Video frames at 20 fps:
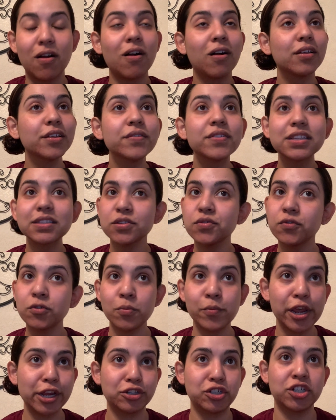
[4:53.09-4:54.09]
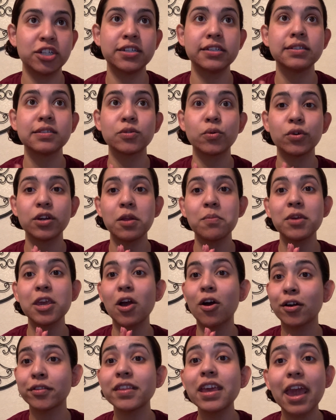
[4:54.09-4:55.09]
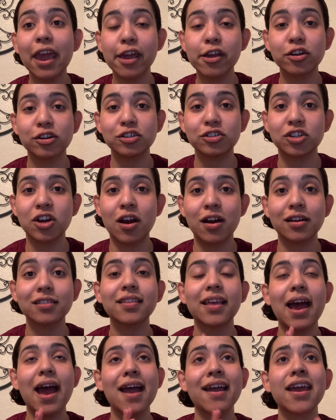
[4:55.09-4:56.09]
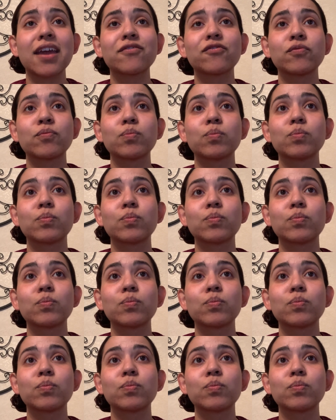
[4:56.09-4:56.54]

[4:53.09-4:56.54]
All of this information is going to be on the anchor chart that I've